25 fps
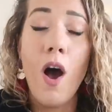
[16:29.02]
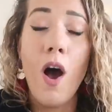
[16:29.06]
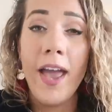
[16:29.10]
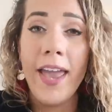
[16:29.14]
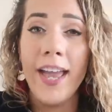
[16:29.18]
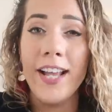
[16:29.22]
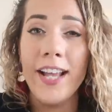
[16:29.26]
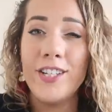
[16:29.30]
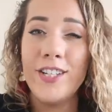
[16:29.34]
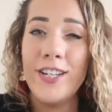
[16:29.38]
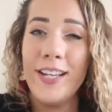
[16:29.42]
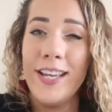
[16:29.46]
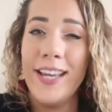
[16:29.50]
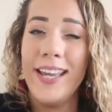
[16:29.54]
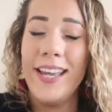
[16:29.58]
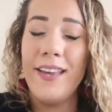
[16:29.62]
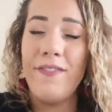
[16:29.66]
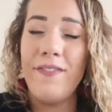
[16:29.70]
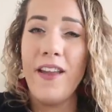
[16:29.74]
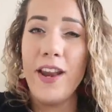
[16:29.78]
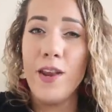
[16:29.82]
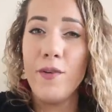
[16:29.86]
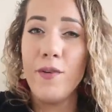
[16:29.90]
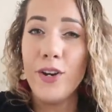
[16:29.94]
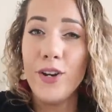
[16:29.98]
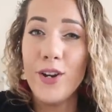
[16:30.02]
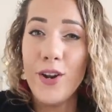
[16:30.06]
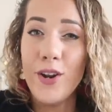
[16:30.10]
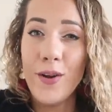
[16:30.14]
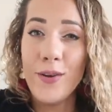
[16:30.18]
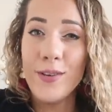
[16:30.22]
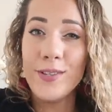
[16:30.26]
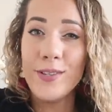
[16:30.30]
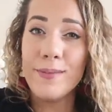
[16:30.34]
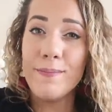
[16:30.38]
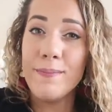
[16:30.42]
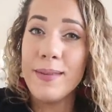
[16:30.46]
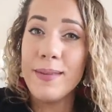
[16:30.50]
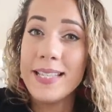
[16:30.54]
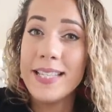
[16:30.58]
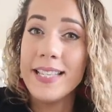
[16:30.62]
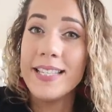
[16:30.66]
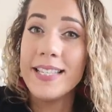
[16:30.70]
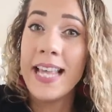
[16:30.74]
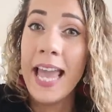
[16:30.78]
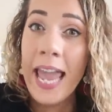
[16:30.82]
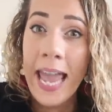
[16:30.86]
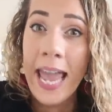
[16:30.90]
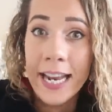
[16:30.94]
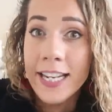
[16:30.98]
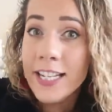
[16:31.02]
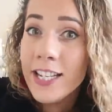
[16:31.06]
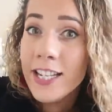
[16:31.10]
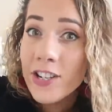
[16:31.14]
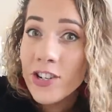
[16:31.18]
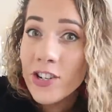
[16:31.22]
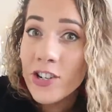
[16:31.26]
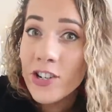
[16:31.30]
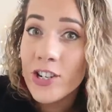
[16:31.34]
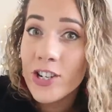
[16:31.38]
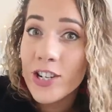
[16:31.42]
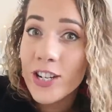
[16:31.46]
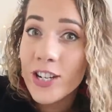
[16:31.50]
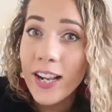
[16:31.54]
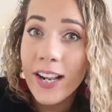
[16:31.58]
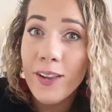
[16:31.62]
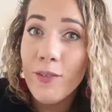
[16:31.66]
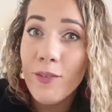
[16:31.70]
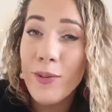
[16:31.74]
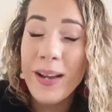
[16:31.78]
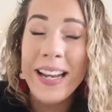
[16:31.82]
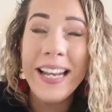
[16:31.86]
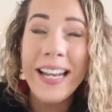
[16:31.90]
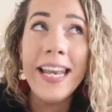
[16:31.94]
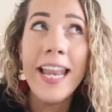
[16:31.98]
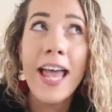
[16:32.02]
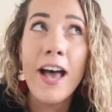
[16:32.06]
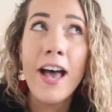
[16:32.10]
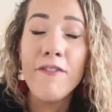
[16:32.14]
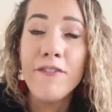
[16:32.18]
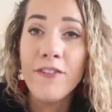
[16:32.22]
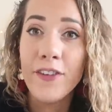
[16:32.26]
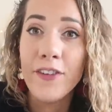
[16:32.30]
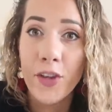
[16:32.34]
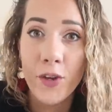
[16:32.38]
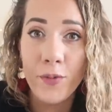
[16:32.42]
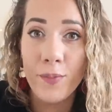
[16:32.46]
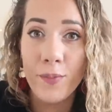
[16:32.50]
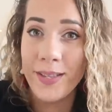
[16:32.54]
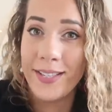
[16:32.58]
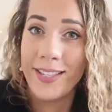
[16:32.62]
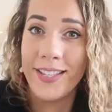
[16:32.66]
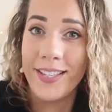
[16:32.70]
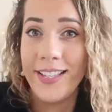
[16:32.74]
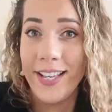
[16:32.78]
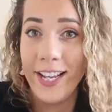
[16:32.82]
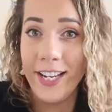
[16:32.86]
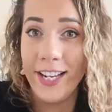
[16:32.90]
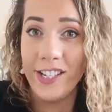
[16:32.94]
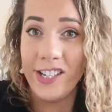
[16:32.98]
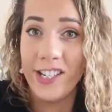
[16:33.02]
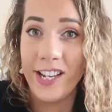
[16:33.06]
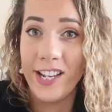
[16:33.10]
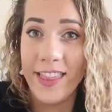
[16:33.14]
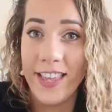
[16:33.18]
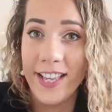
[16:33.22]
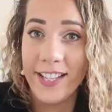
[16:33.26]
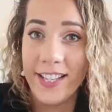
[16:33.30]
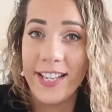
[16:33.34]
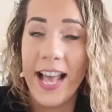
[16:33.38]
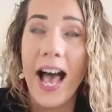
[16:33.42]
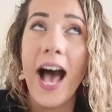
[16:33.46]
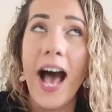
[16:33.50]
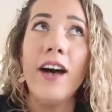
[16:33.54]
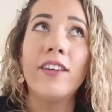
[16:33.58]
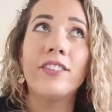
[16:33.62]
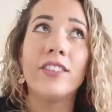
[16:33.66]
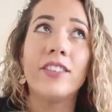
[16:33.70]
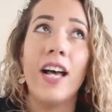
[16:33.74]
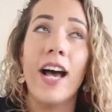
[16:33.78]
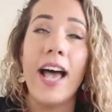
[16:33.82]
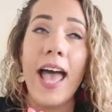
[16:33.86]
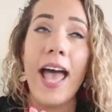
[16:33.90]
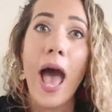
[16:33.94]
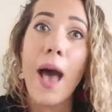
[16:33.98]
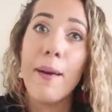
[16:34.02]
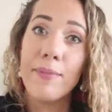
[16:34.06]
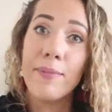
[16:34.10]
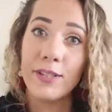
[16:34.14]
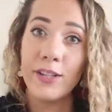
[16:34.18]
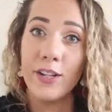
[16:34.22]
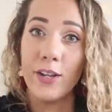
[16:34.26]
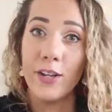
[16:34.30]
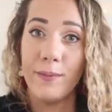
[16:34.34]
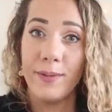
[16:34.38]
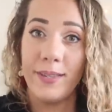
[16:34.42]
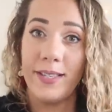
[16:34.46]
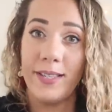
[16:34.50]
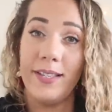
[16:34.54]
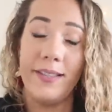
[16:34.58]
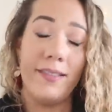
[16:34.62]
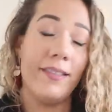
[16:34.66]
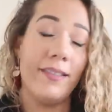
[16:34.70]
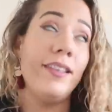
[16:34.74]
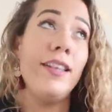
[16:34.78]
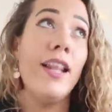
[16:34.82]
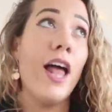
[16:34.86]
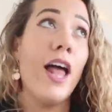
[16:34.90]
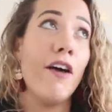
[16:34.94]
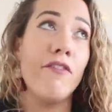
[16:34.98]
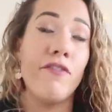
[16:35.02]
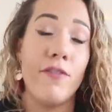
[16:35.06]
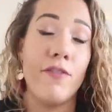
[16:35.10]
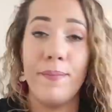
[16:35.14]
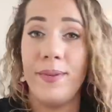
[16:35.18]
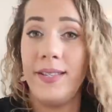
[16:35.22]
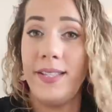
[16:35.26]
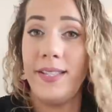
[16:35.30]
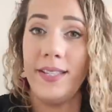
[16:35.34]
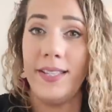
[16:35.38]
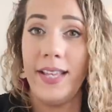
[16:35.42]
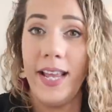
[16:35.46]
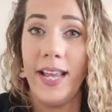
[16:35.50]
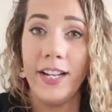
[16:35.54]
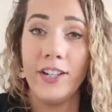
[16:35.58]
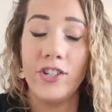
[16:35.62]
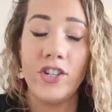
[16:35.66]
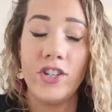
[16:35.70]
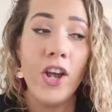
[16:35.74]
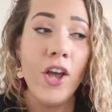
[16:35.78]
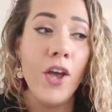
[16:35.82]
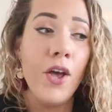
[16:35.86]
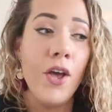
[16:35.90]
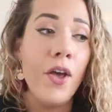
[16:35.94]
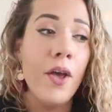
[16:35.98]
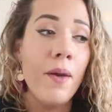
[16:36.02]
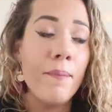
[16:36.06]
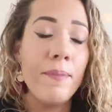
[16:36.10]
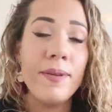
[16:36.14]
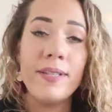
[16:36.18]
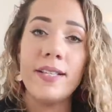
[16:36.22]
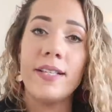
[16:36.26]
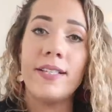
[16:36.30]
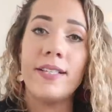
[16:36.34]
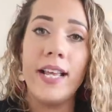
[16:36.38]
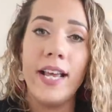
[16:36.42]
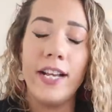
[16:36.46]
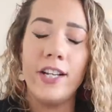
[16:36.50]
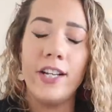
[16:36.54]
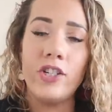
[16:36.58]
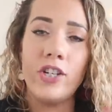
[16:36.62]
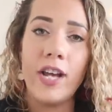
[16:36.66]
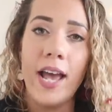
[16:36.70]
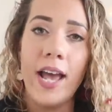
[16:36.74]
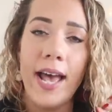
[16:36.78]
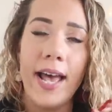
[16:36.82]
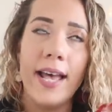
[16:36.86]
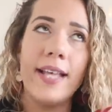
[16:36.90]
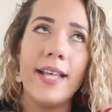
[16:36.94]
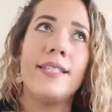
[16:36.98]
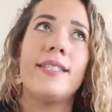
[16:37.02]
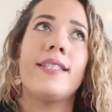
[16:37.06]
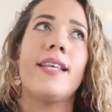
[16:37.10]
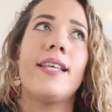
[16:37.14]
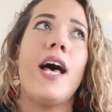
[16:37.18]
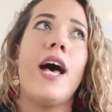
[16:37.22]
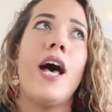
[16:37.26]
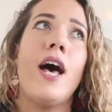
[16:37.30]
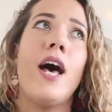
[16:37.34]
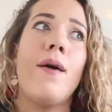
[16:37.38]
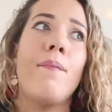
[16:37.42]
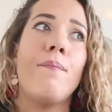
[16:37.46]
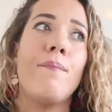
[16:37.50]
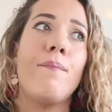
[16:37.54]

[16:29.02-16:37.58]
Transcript: I actually, if anyone knows Mrs. Hinch, we love you, Mrs. Hinch, in this house. I absolutely love Mrs. Hinch. Mrs. Hinch has